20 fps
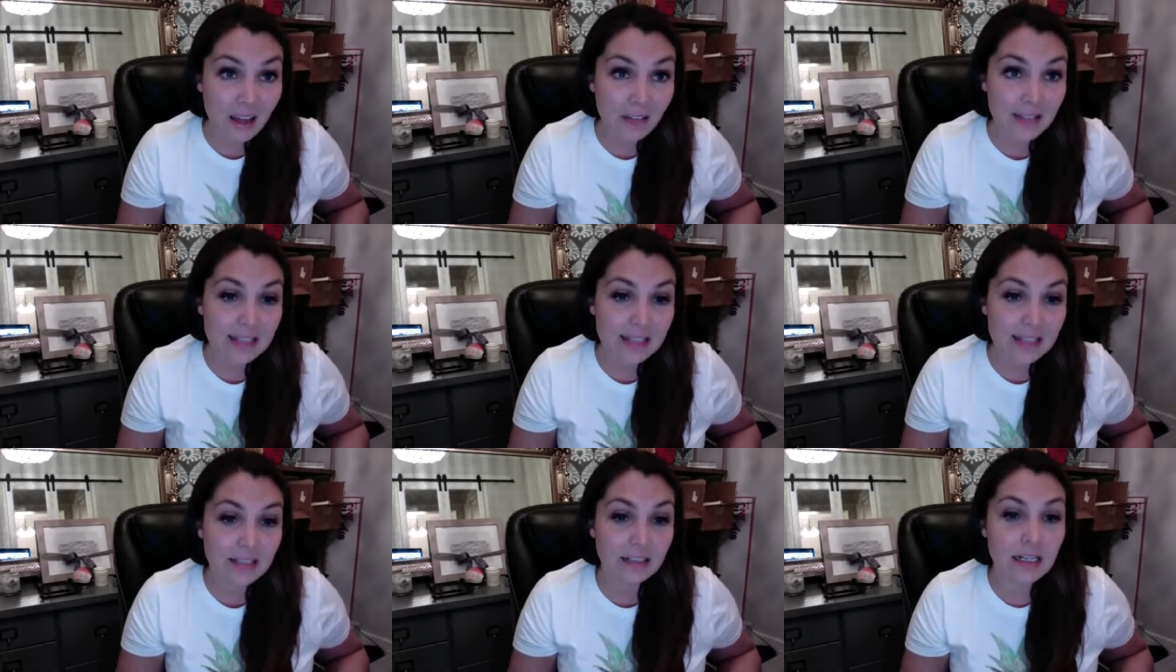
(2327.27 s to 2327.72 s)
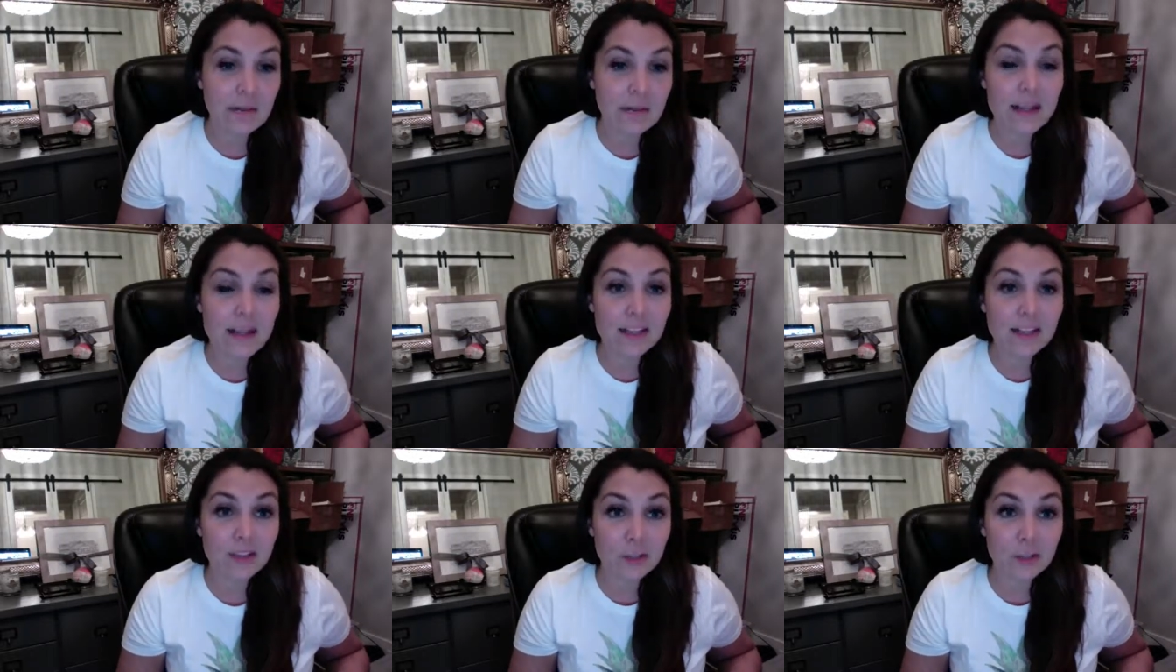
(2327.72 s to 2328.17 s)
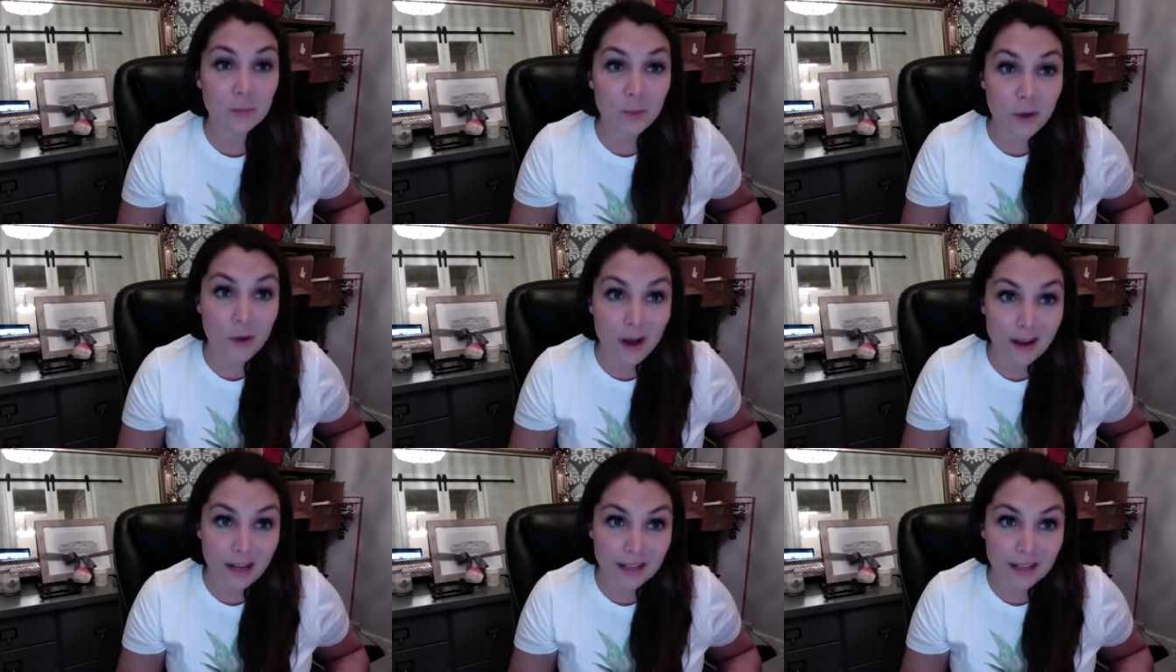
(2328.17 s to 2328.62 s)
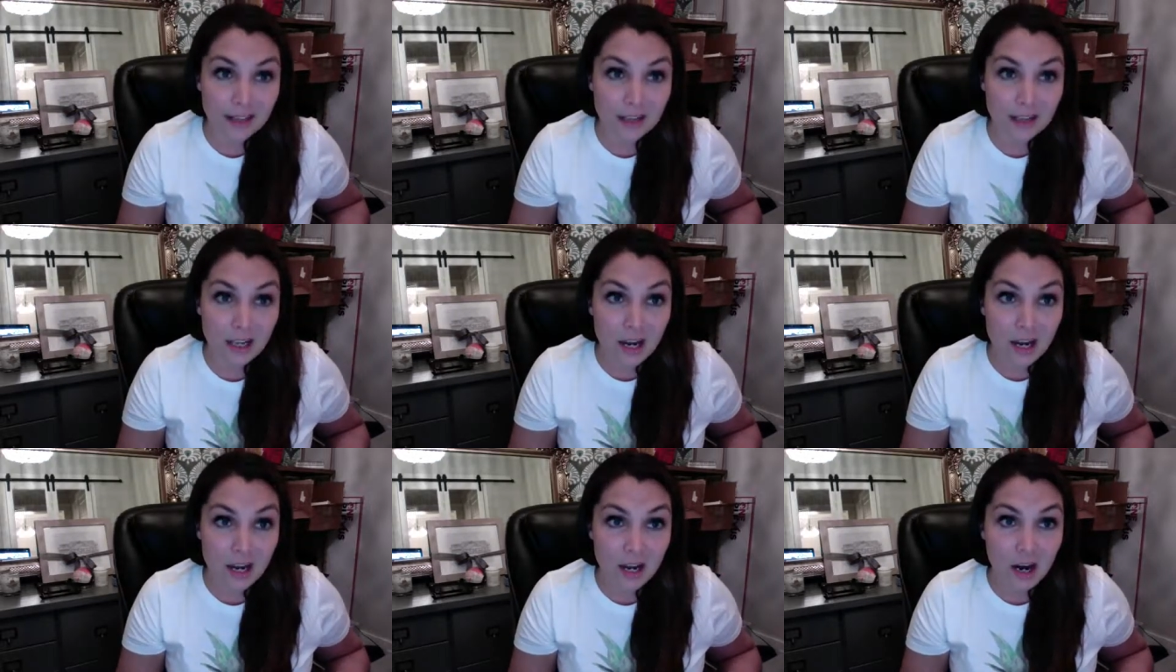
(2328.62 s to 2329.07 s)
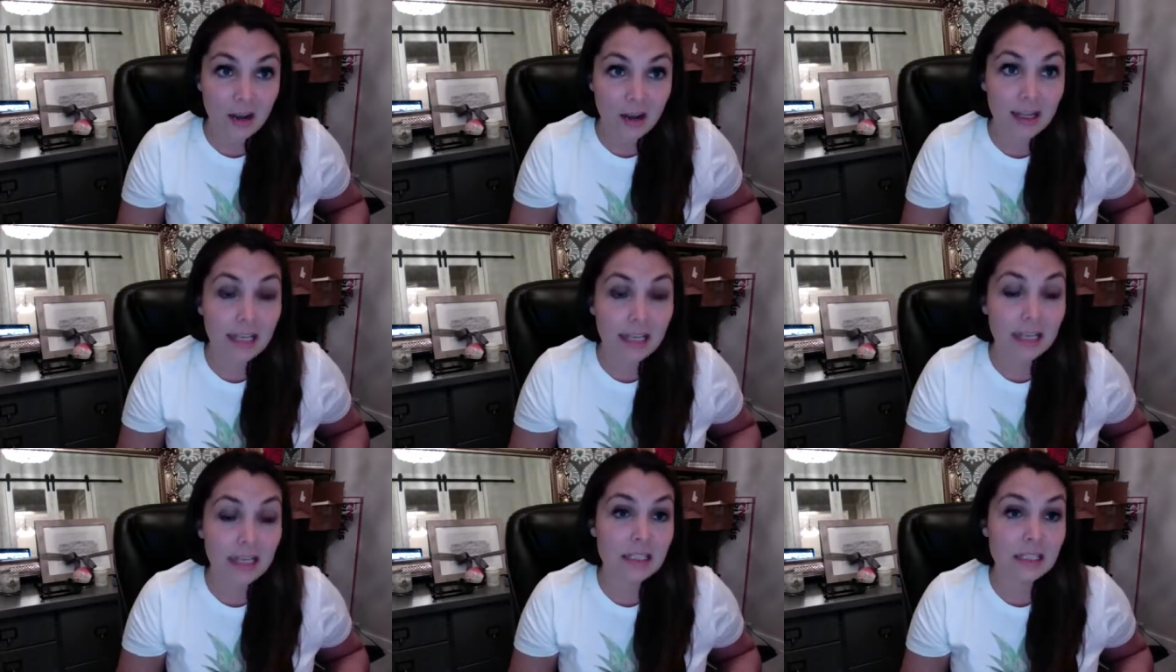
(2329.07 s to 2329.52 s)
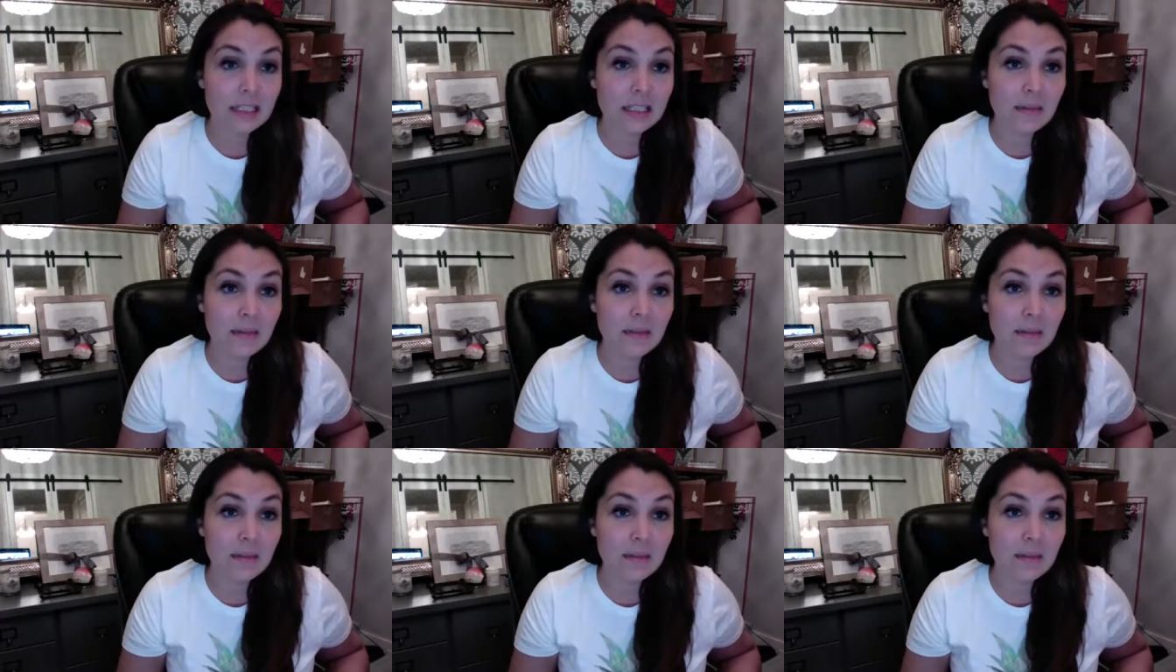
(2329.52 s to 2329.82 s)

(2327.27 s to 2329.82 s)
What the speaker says: They still need to make sure their products are getting to them,